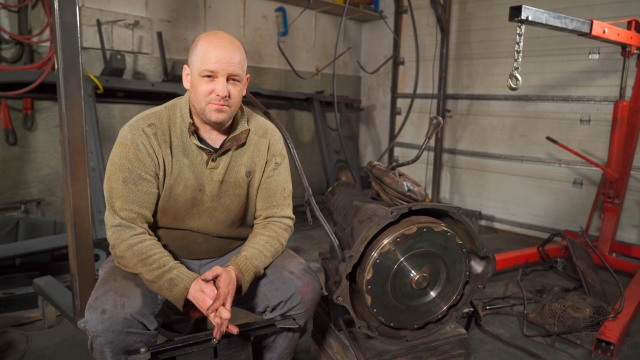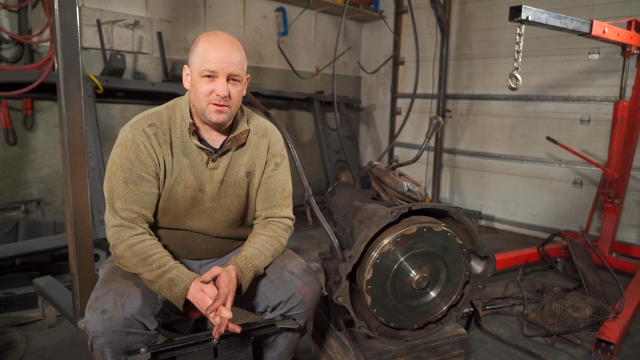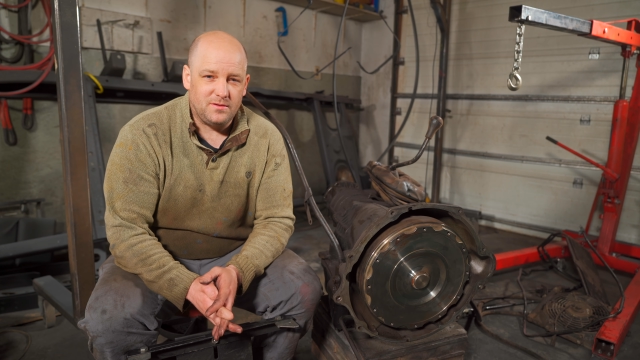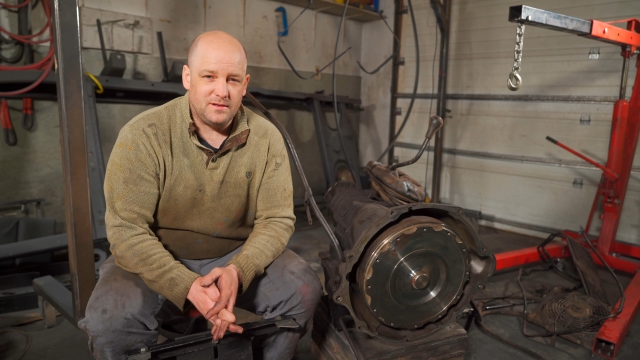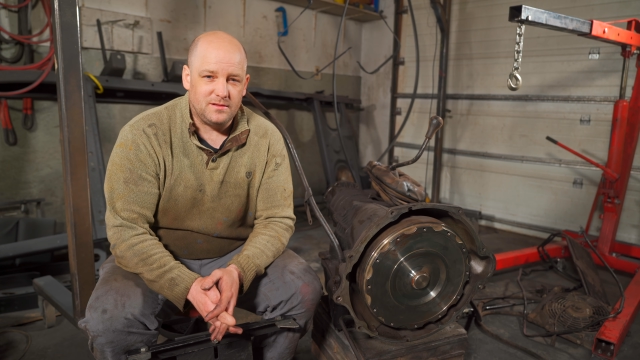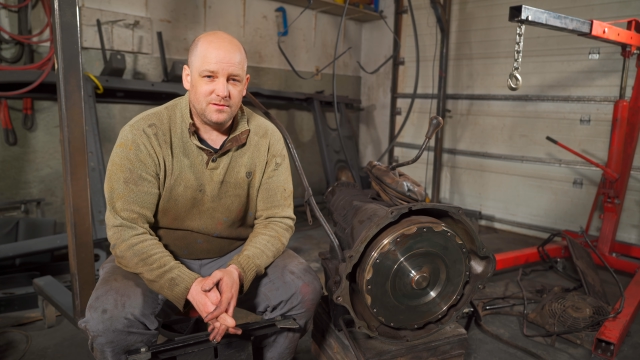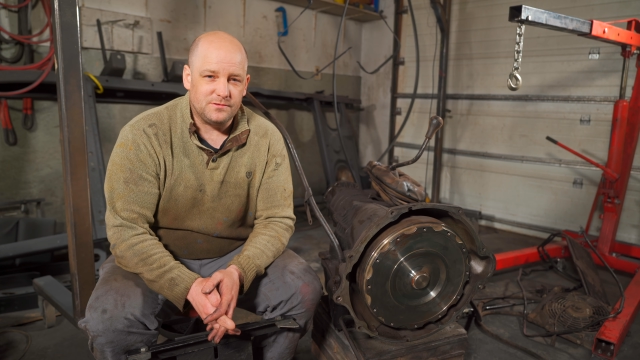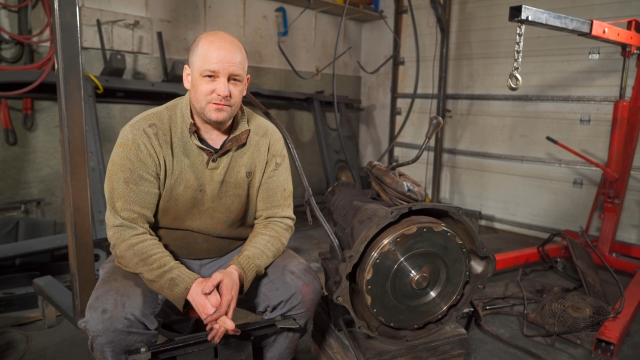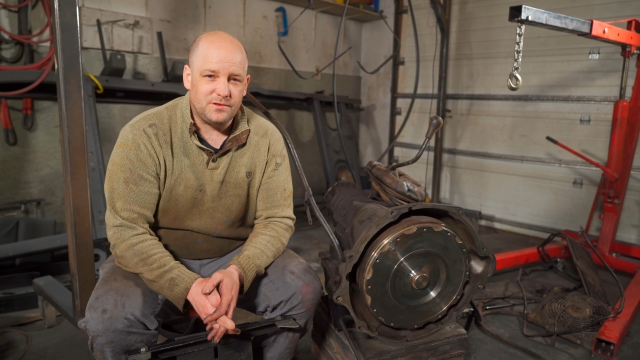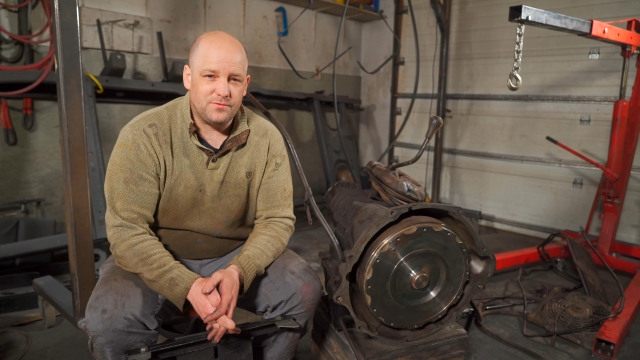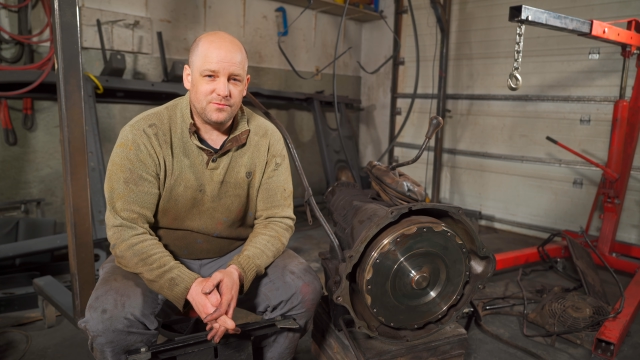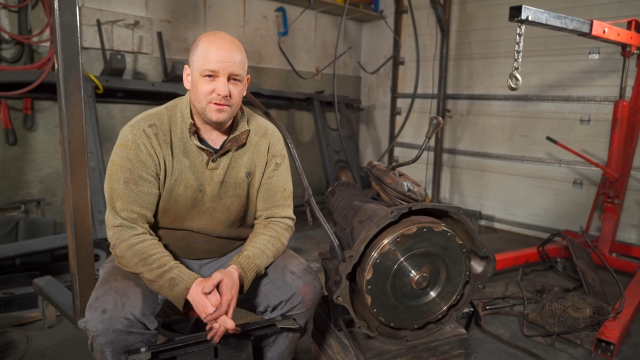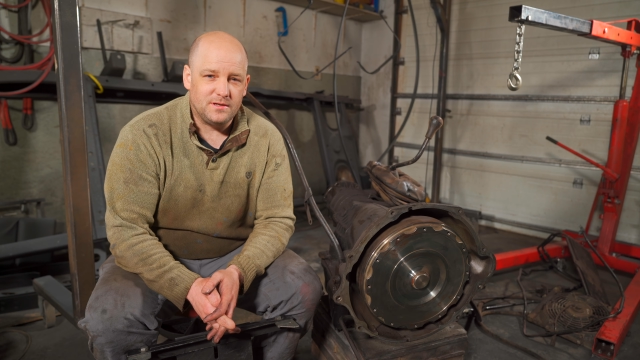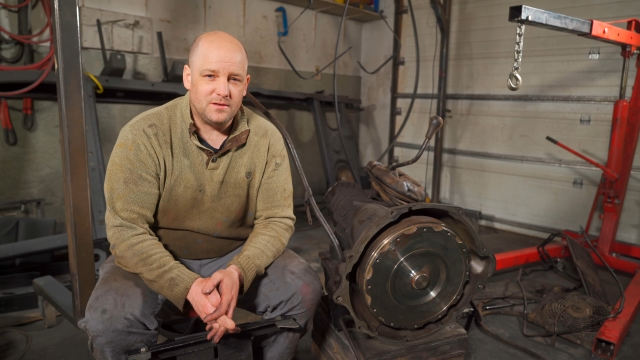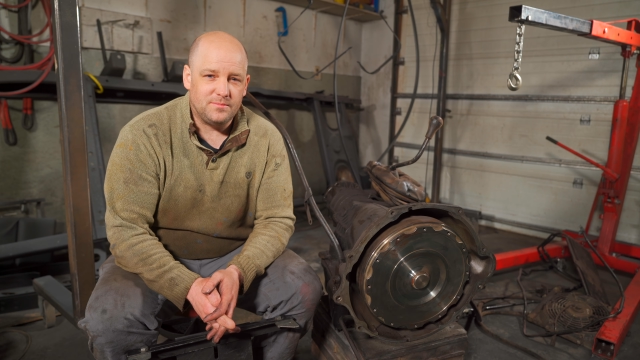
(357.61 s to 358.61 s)
probably close to
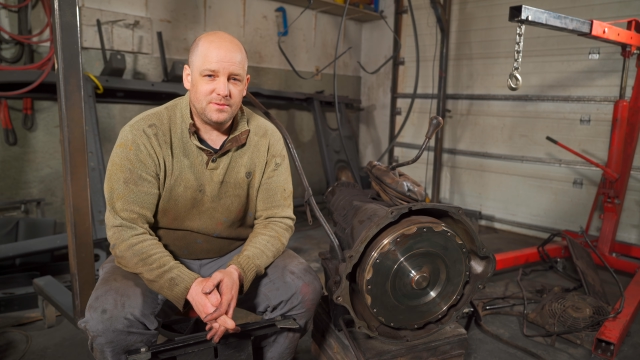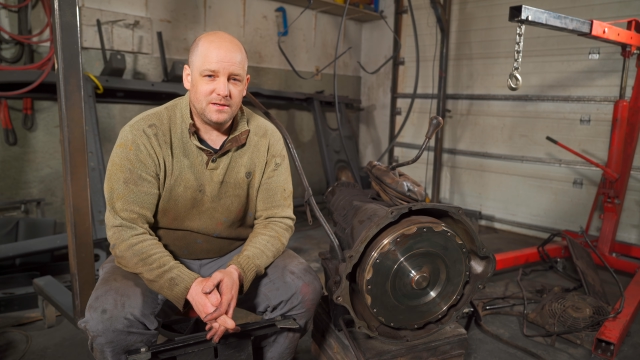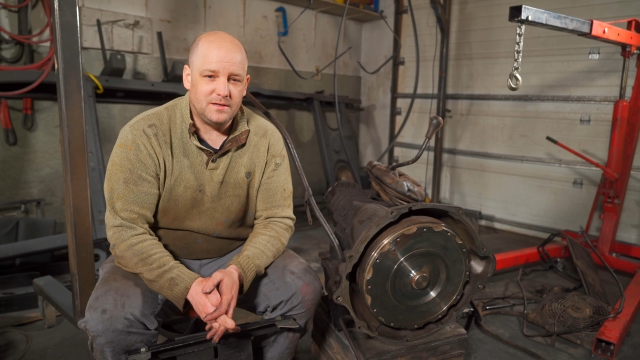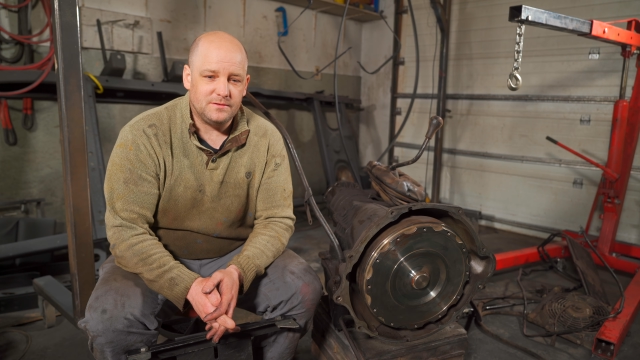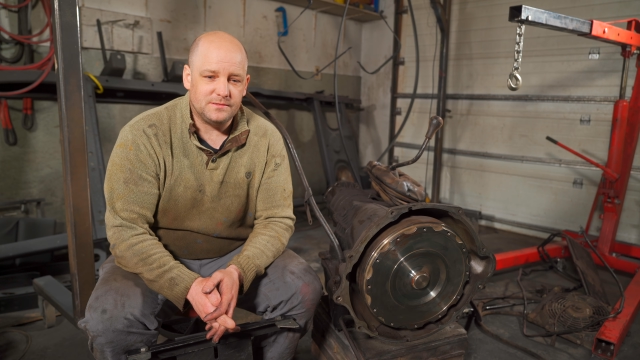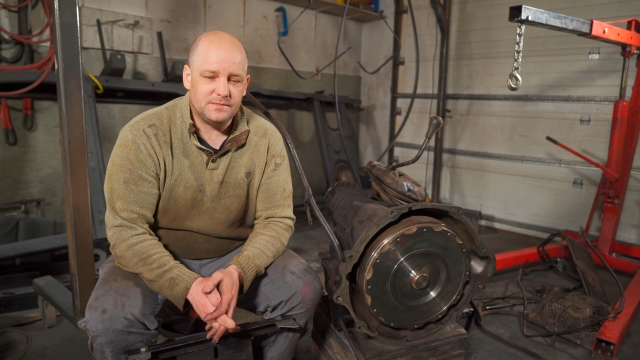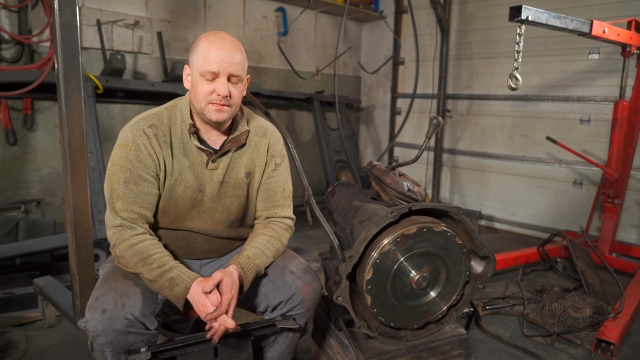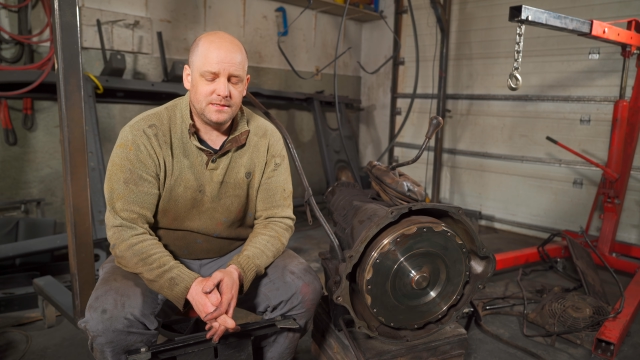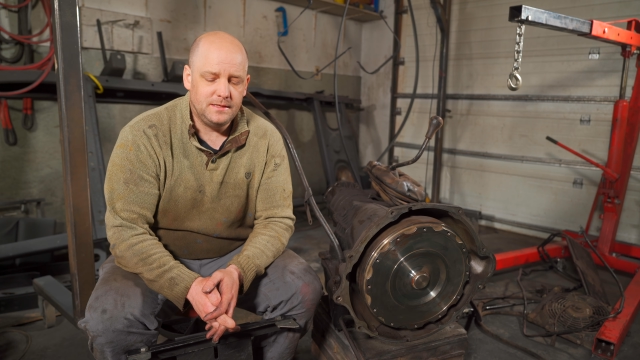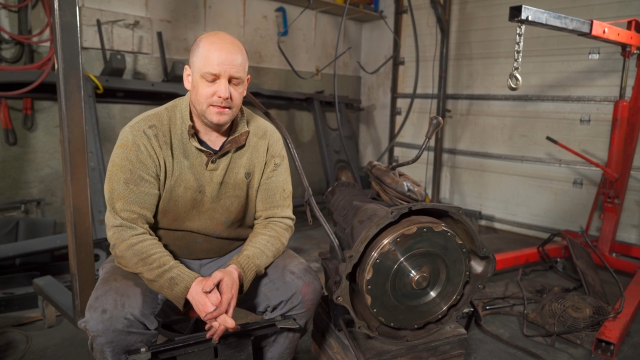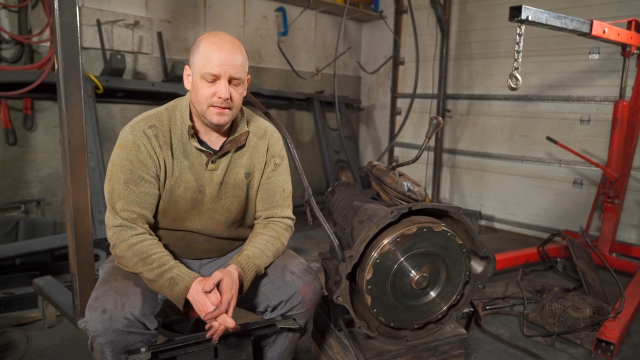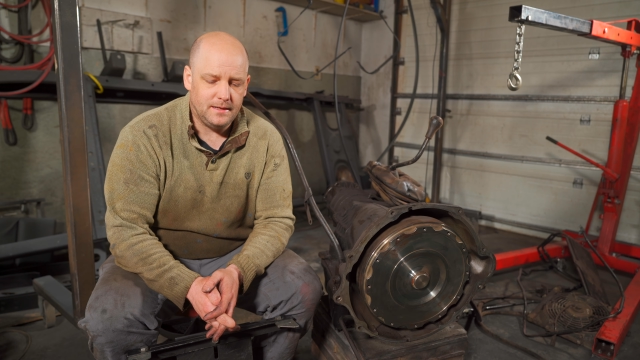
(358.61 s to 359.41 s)
300 pounds,